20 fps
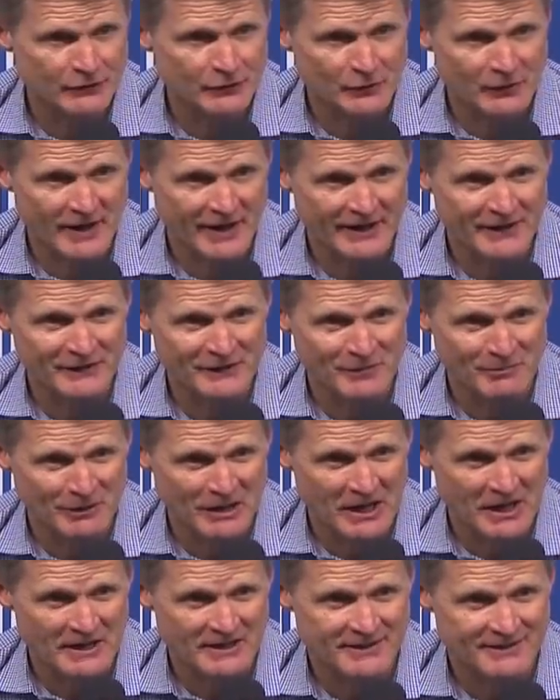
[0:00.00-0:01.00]
Durant yeah. in the are
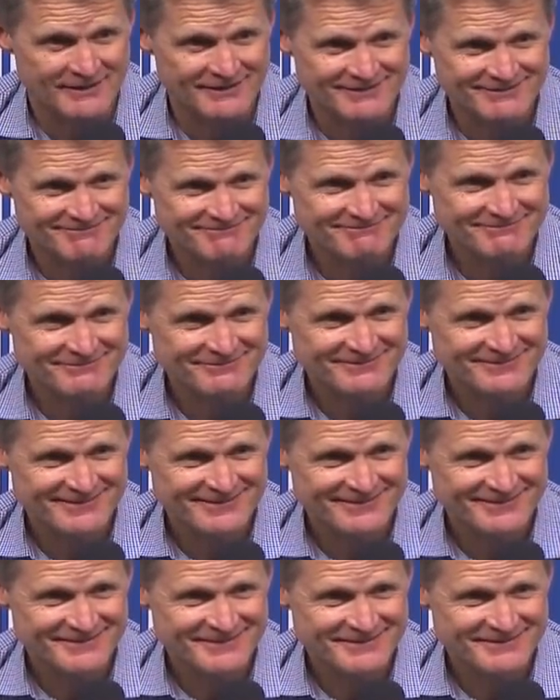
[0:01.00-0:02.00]
block? You, are you
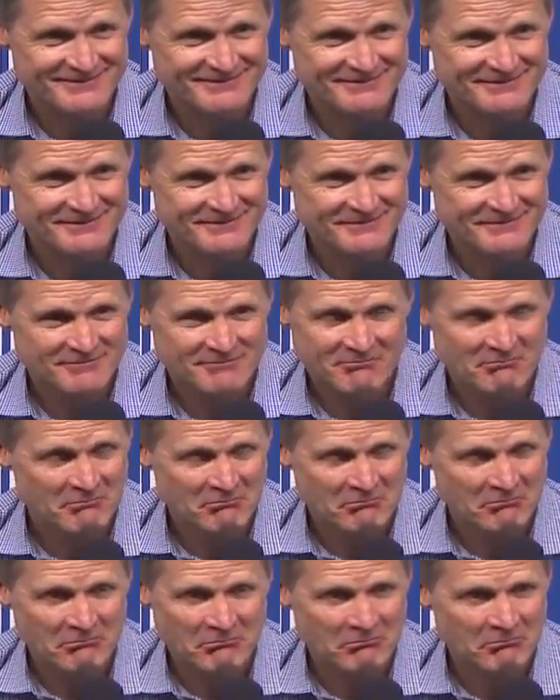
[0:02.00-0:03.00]
sacrificing
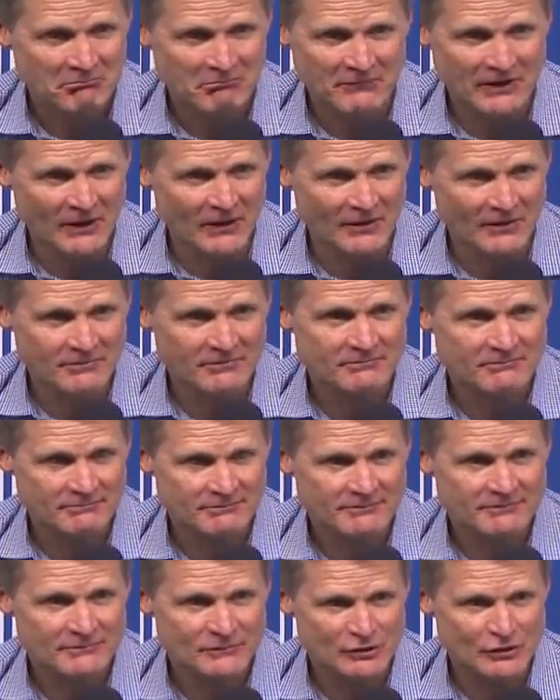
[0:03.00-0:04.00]
something? No, by,
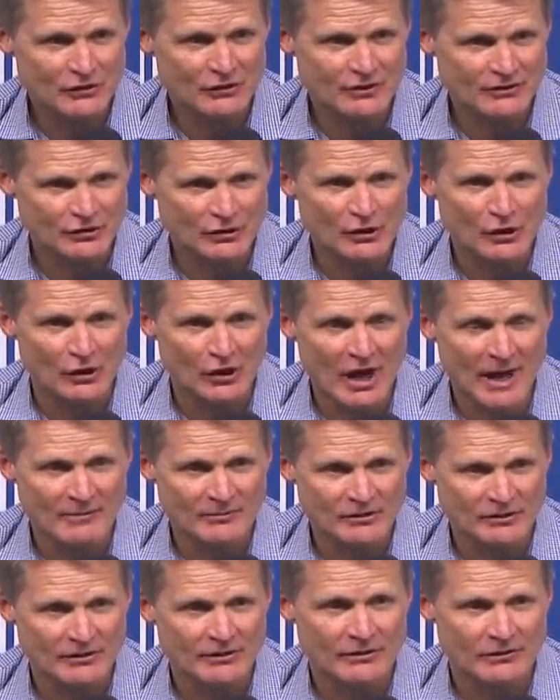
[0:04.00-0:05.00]
by it's, going. It's a good
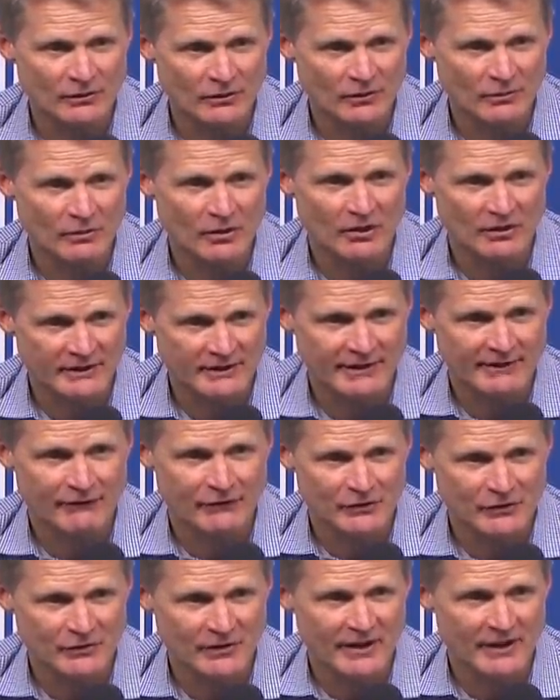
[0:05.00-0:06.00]
option to throw the ball to
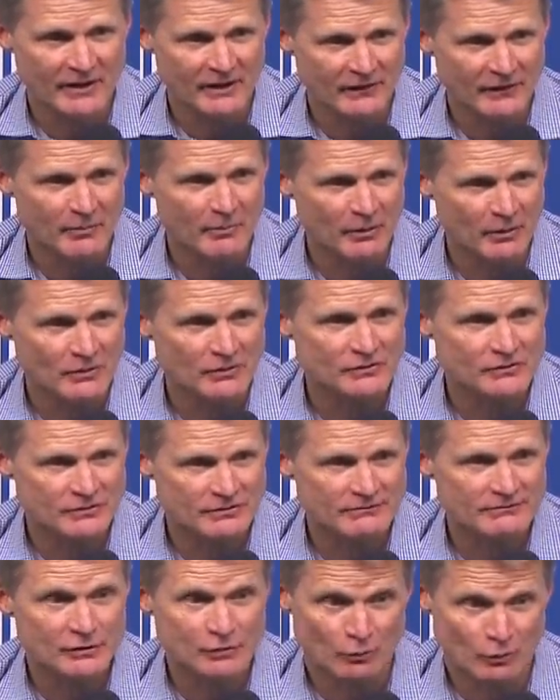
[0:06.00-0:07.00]
Kevin Durant on the post.
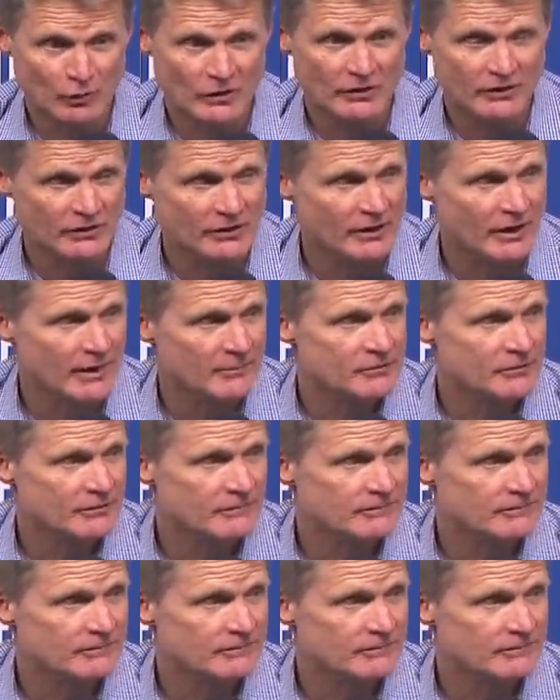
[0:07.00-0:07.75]
It's a really good option.